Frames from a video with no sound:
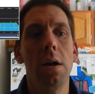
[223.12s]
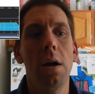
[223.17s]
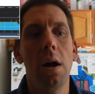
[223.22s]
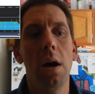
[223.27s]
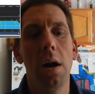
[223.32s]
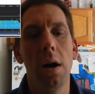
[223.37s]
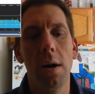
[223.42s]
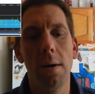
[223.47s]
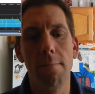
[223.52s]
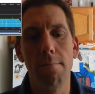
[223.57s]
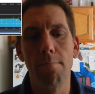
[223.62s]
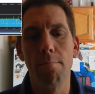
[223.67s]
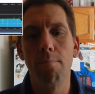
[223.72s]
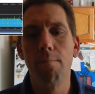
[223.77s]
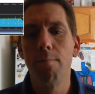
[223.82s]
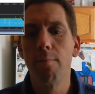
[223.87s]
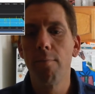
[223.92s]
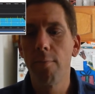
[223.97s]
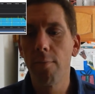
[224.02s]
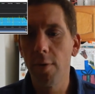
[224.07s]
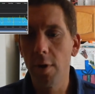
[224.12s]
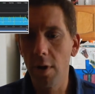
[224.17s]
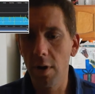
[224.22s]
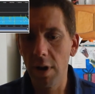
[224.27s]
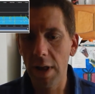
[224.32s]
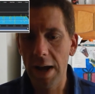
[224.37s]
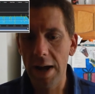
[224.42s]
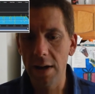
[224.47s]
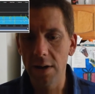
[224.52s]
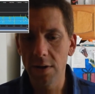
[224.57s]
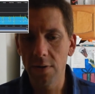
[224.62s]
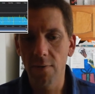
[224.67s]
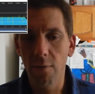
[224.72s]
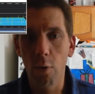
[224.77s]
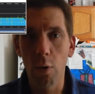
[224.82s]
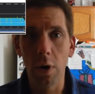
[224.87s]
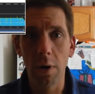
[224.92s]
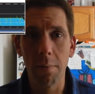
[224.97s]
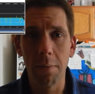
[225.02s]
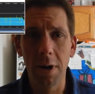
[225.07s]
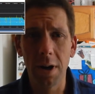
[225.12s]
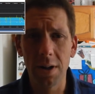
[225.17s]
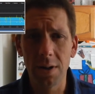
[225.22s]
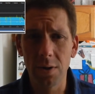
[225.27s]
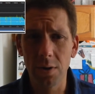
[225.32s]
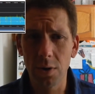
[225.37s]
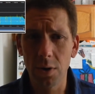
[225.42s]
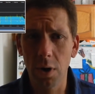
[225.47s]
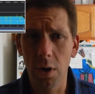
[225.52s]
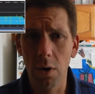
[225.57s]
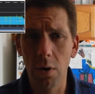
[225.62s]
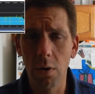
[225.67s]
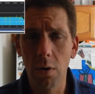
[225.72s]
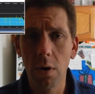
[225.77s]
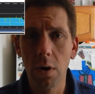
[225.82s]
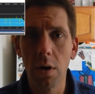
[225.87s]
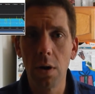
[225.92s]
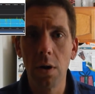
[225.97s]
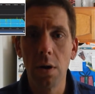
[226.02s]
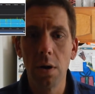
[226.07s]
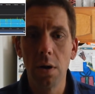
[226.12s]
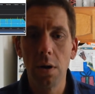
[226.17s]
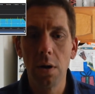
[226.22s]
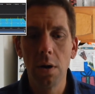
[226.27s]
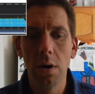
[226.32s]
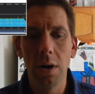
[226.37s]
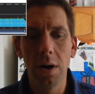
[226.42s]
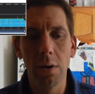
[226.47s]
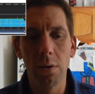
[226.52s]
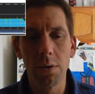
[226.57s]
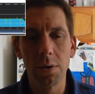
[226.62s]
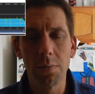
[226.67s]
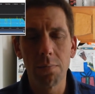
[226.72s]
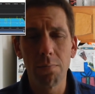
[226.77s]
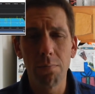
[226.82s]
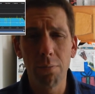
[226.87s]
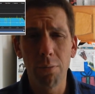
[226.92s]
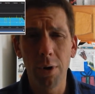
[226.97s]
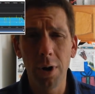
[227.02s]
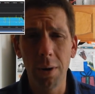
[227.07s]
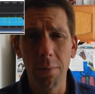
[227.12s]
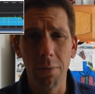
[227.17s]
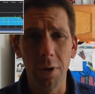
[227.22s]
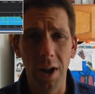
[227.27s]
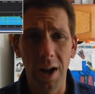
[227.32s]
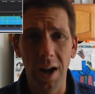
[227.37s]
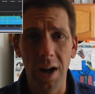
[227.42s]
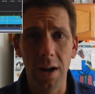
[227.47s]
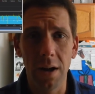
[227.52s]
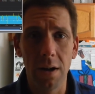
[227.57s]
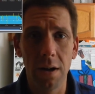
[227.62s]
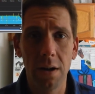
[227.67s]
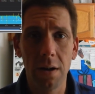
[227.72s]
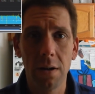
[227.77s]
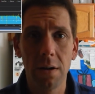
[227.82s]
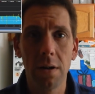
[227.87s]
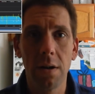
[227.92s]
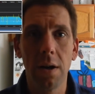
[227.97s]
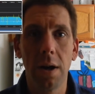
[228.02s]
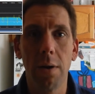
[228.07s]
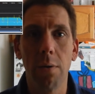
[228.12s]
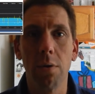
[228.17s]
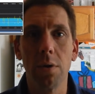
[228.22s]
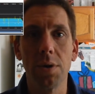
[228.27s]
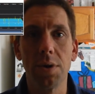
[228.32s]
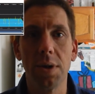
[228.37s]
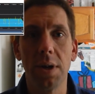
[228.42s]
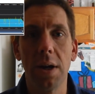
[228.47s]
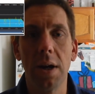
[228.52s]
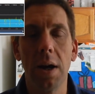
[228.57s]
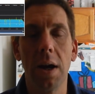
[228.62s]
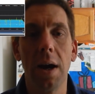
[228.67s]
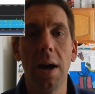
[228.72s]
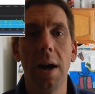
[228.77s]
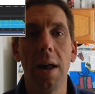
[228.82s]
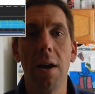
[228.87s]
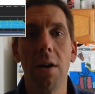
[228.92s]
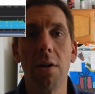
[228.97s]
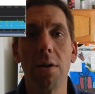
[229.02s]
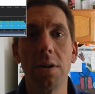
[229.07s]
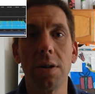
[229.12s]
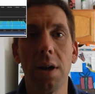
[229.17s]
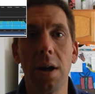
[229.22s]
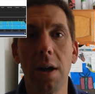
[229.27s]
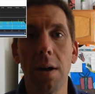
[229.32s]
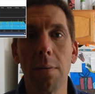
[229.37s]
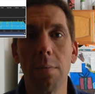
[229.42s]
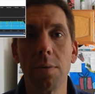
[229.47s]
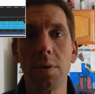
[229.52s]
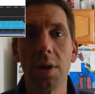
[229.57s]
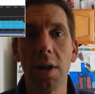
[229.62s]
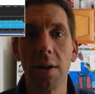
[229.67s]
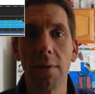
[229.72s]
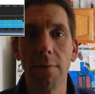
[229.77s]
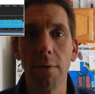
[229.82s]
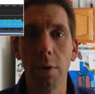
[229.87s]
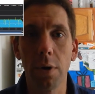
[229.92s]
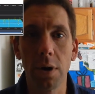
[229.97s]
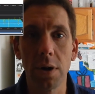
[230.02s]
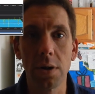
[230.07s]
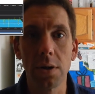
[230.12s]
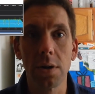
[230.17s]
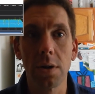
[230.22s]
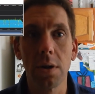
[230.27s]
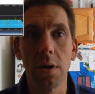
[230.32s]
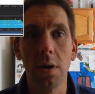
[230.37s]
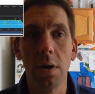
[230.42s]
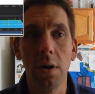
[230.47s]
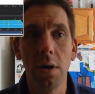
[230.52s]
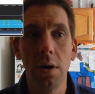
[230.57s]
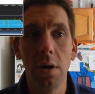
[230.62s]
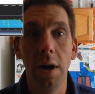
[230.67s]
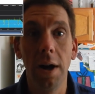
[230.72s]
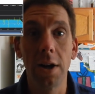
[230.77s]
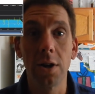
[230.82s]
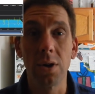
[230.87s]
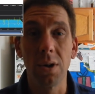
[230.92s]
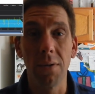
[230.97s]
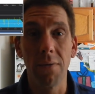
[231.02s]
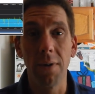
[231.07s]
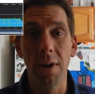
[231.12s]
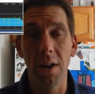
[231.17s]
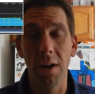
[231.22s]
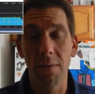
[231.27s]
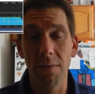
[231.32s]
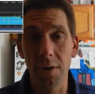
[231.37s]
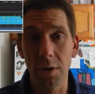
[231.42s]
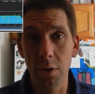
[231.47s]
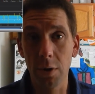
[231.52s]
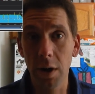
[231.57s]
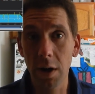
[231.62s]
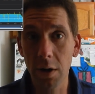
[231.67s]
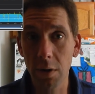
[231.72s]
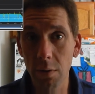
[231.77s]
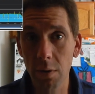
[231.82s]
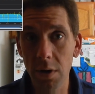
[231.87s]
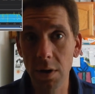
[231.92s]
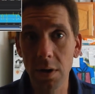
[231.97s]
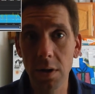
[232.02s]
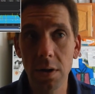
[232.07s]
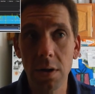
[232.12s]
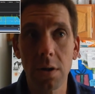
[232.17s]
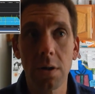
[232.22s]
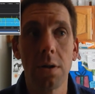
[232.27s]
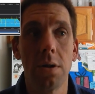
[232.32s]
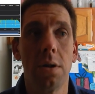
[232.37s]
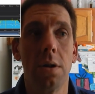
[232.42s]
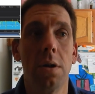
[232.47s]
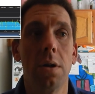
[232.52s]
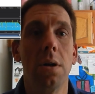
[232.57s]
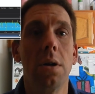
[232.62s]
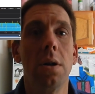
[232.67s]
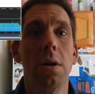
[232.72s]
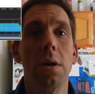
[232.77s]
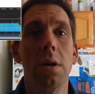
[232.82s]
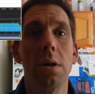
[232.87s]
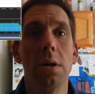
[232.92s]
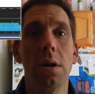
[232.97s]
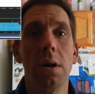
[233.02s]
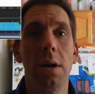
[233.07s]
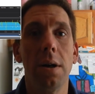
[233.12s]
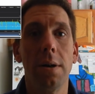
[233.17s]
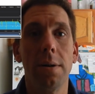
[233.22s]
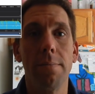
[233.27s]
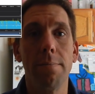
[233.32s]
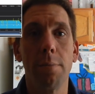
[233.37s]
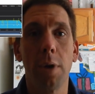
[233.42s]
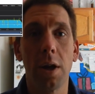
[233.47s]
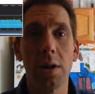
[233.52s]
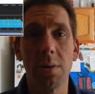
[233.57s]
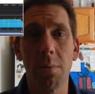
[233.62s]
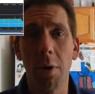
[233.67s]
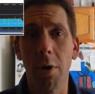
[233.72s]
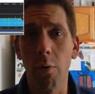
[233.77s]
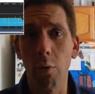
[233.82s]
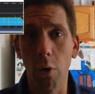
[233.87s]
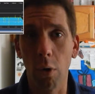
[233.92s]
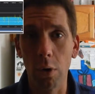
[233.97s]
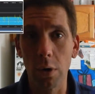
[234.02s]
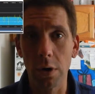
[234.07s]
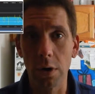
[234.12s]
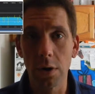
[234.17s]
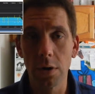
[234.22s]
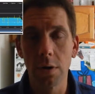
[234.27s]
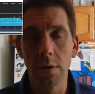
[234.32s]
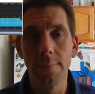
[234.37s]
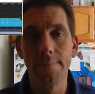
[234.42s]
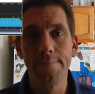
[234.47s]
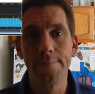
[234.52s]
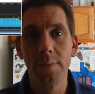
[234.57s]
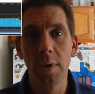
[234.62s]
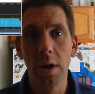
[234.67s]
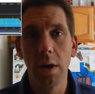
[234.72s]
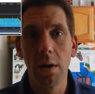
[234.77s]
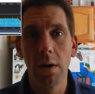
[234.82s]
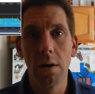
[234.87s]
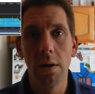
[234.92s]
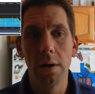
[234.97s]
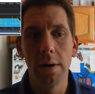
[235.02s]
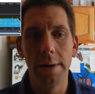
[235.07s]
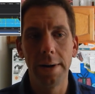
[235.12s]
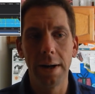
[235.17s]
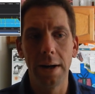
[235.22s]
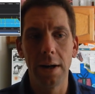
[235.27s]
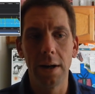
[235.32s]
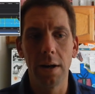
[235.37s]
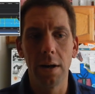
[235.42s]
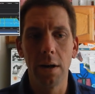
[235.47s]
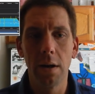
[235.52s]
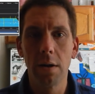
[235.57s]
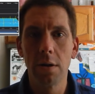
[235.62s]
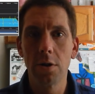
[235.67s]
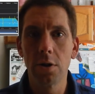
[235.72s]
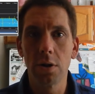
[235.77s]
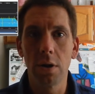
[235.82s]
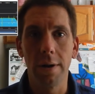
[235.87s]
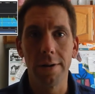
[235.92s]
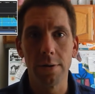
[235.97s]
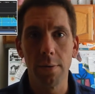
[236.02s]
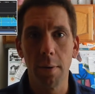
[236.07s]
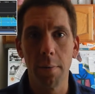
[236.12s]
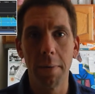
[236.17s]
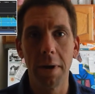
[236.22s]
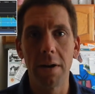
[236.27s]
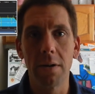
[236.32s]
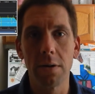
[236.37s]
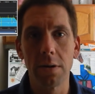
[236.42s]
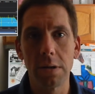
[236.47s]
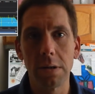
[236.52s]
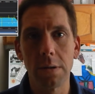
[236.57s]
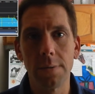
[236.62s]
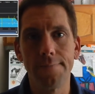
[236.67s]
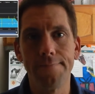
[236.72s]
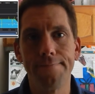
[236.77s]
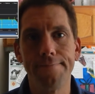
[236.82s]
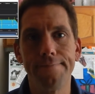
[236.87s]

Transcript: um, the last 40 minutes or so, it was pretty bland, I will say. I had a hard time staying focused. I actually fell off the trainer once because um, I'm on rollers and just lost my balance.